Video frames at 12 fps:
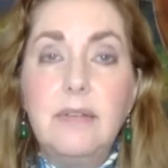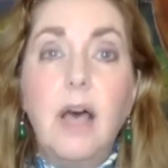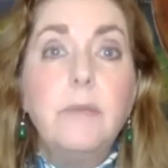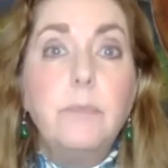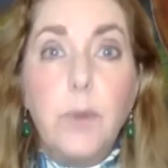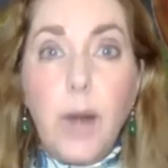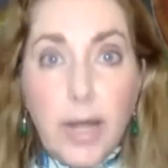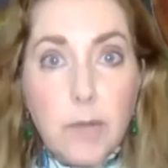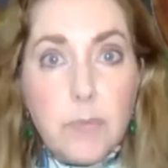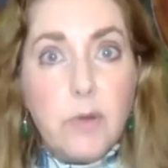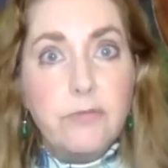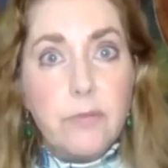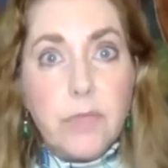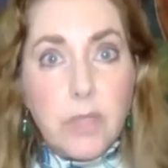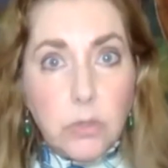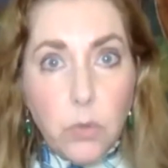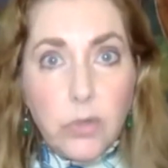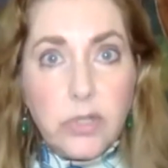Unbreakable from the
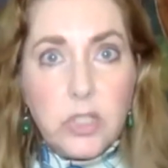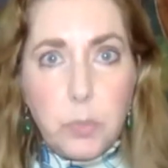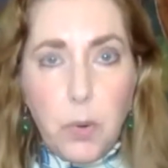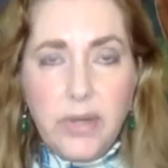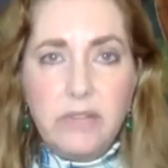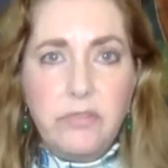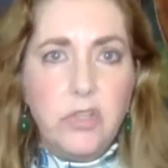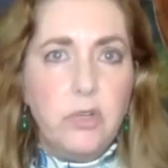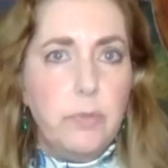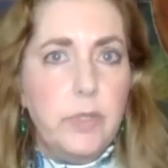Lord's point of view,